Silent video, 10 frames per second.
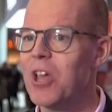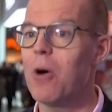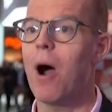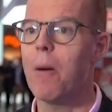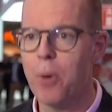you
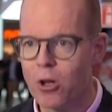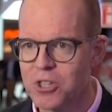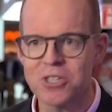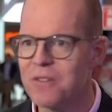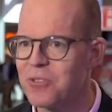know, a
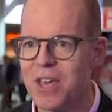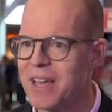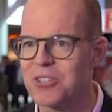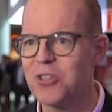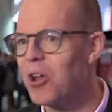positive thing.
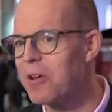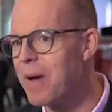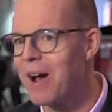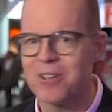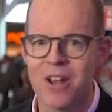It's not
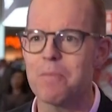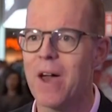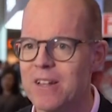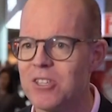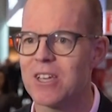about, you know,
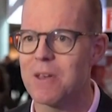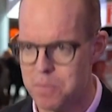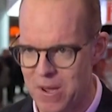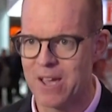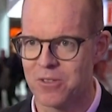painting
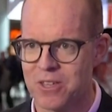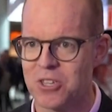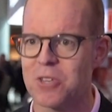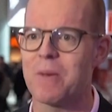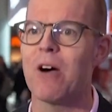it pink.
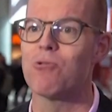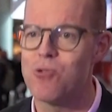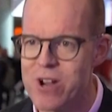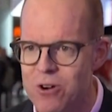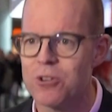This is about
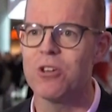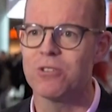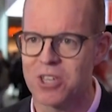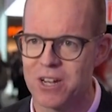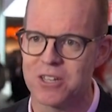real
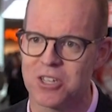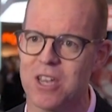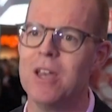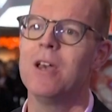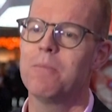
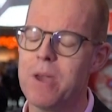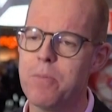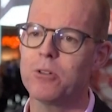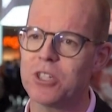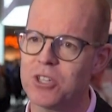utility,
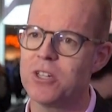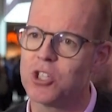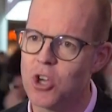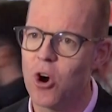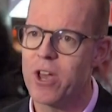people just
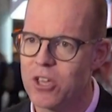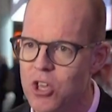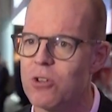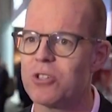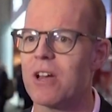enjoying
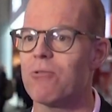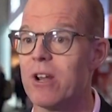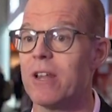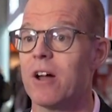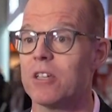using a
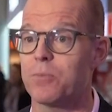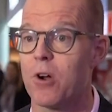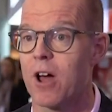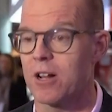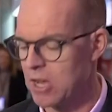really nice
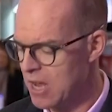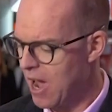product.